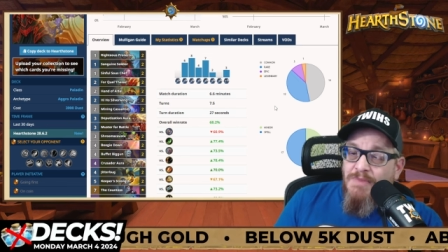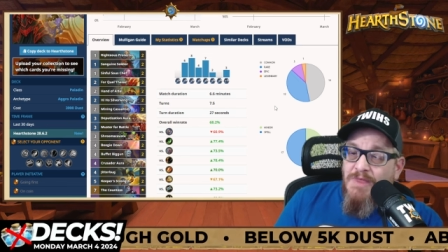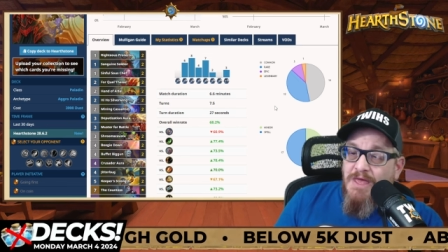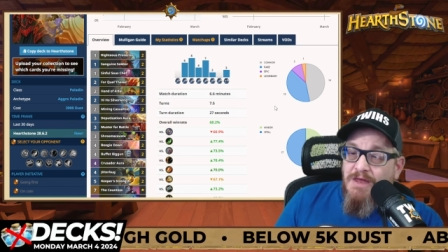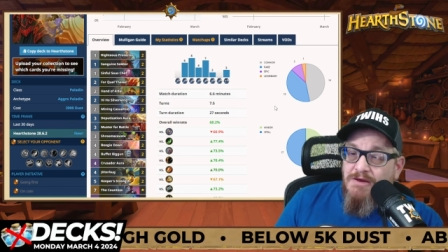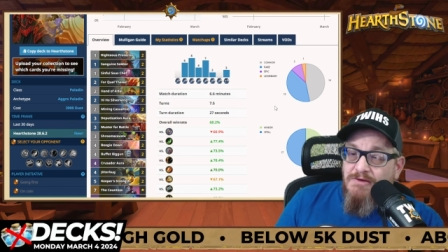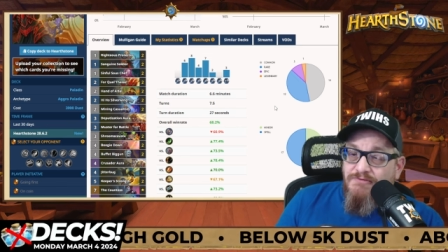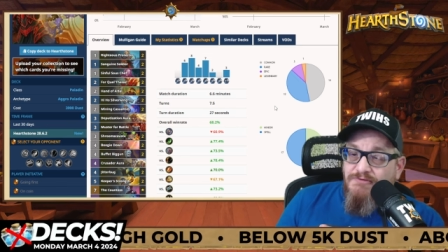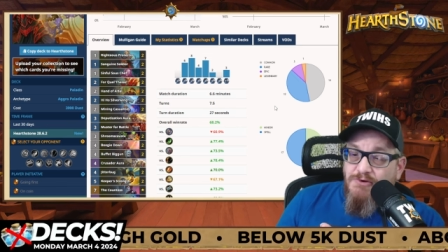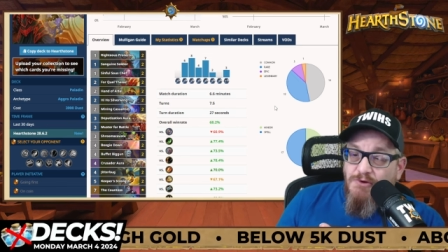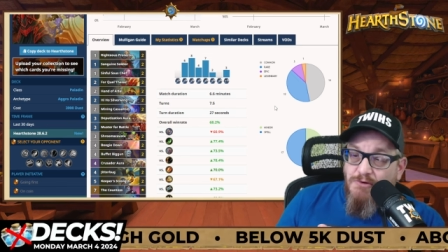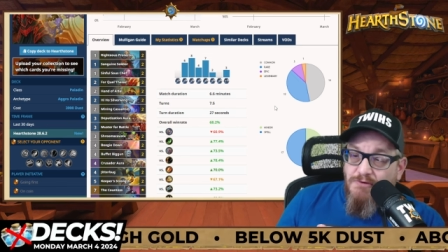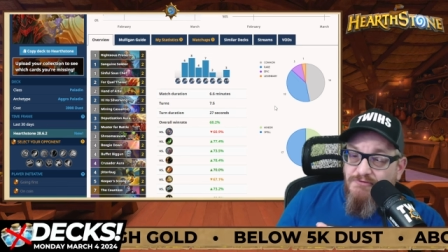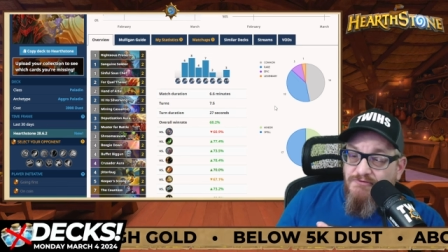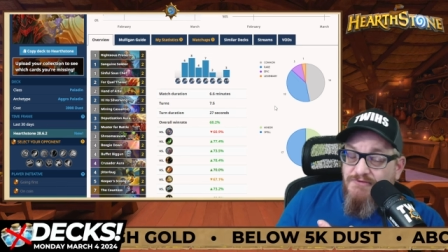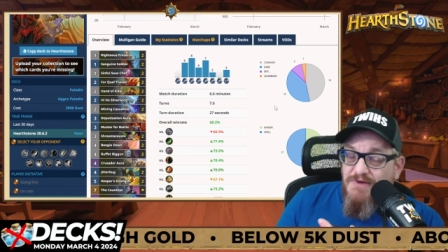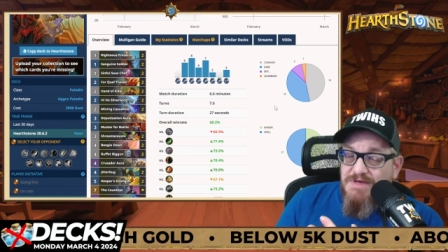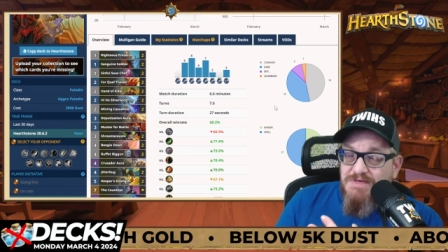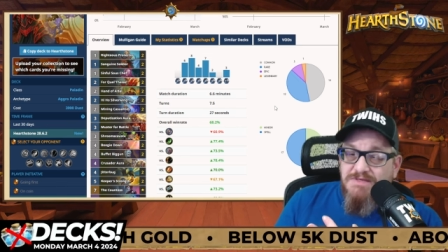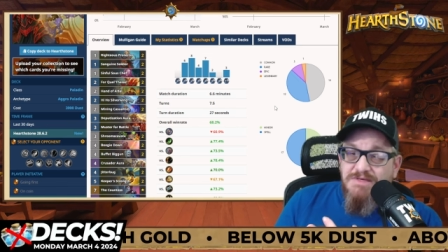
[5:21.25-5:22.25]
And if you're
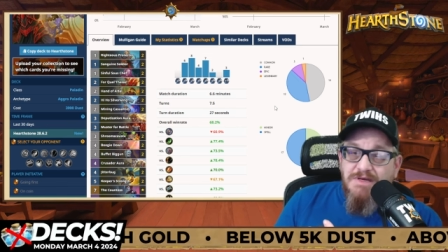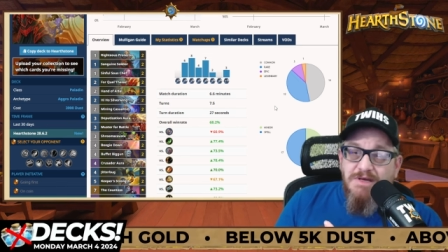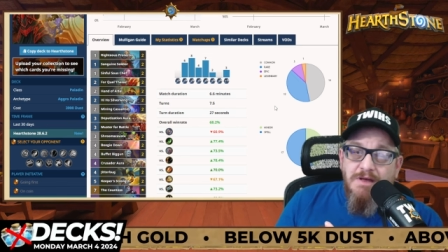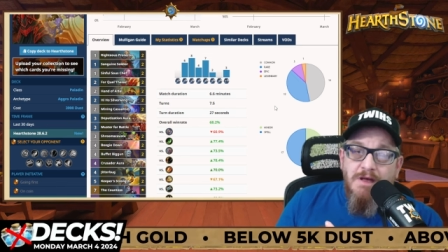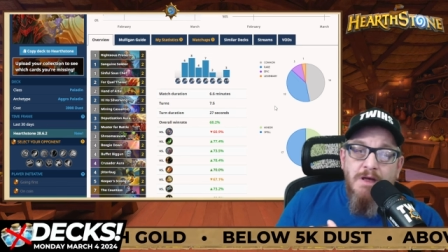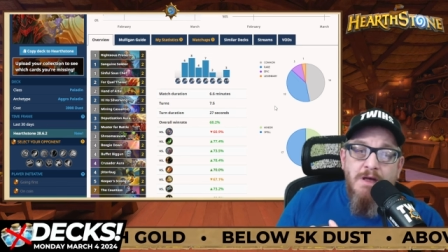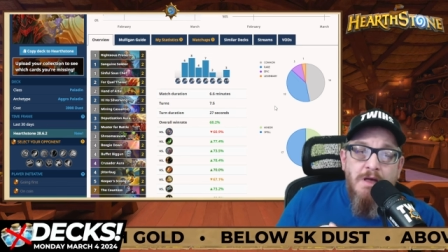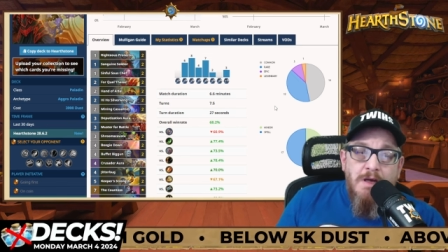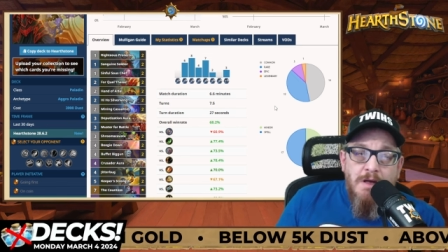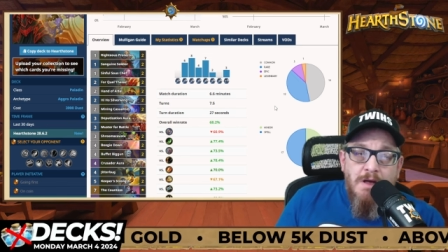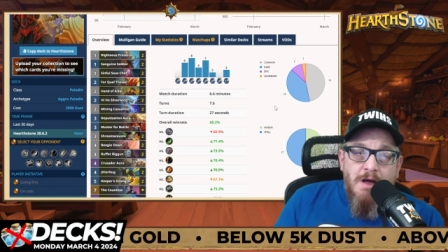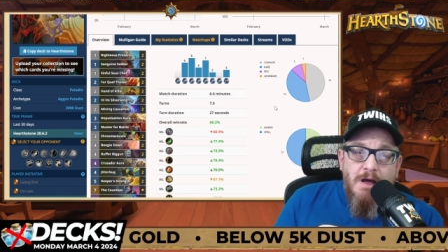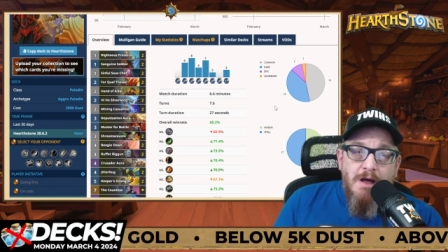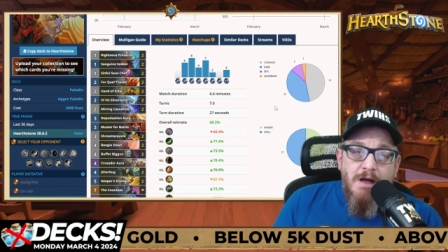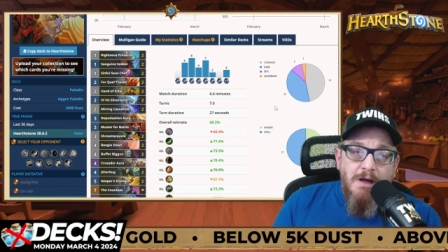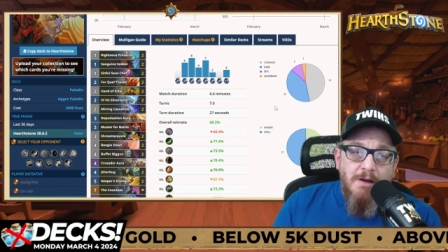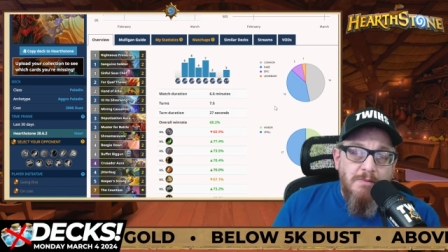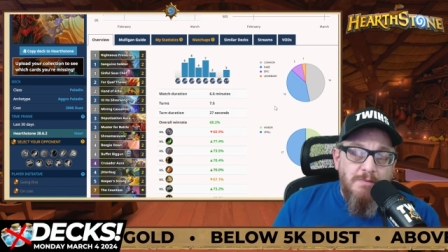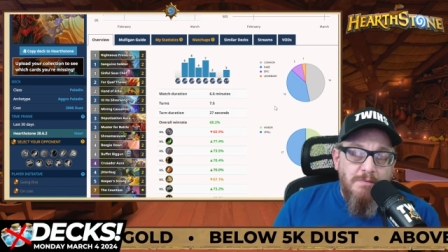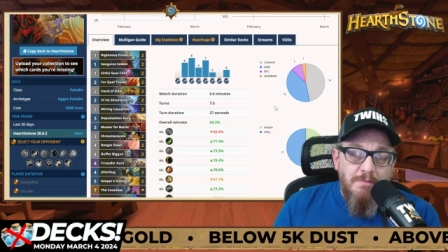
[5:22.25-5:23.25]
facing
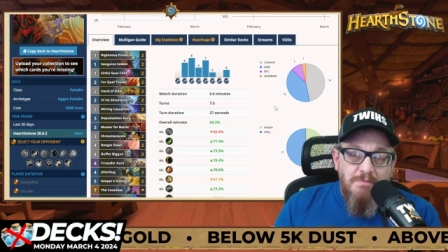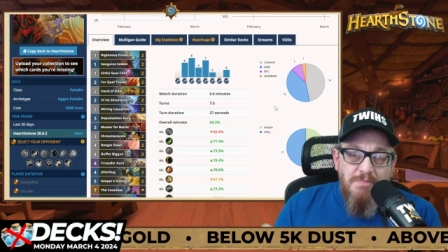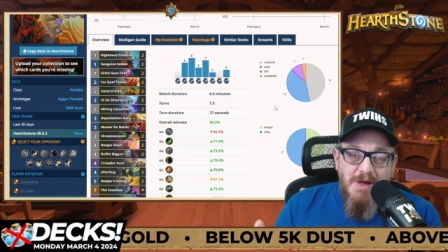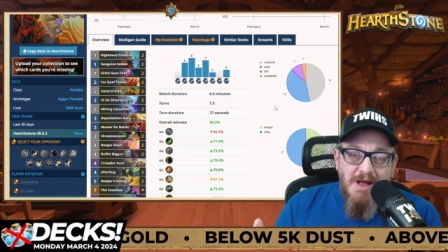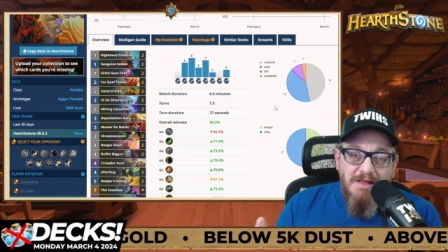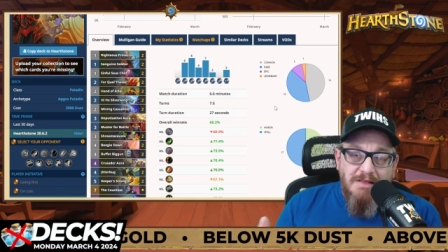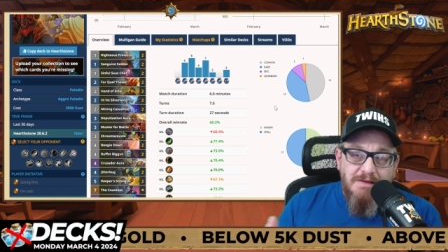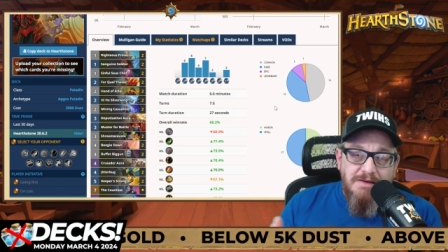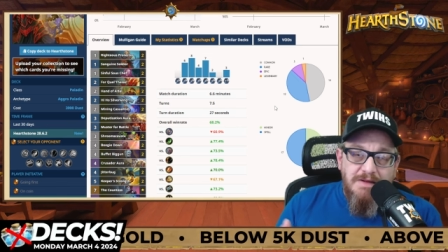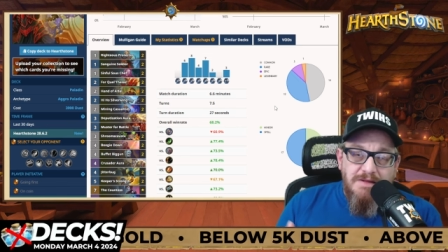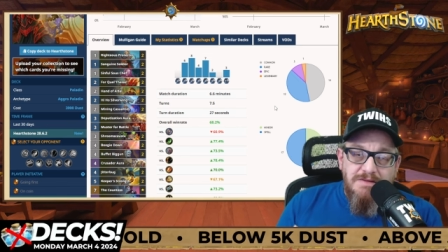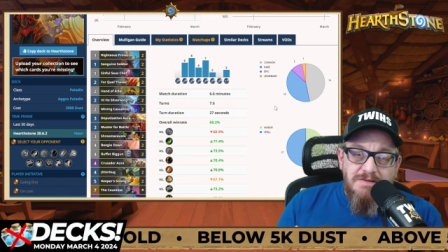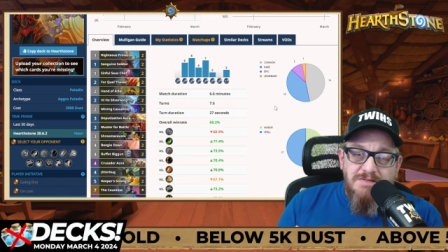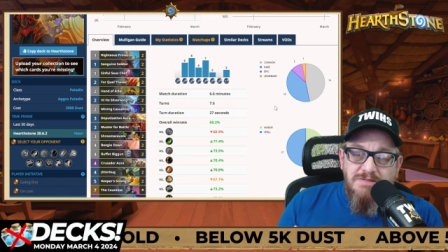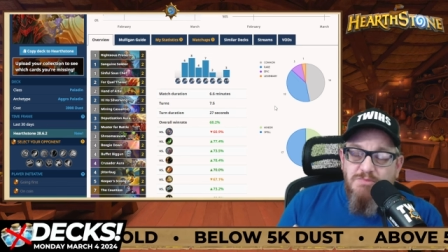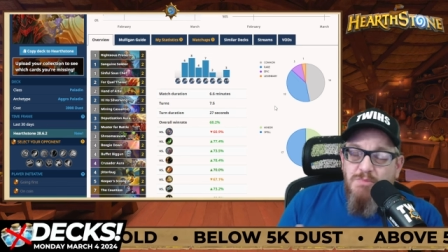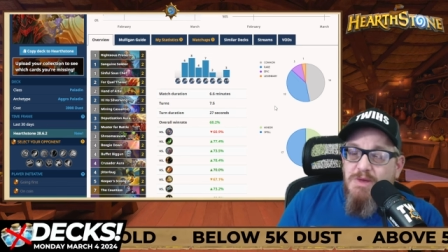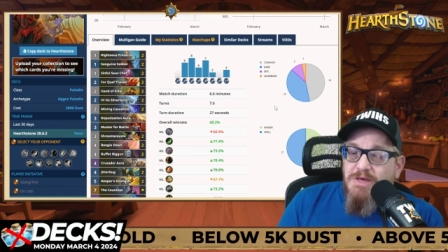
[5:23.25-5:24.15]
paladins,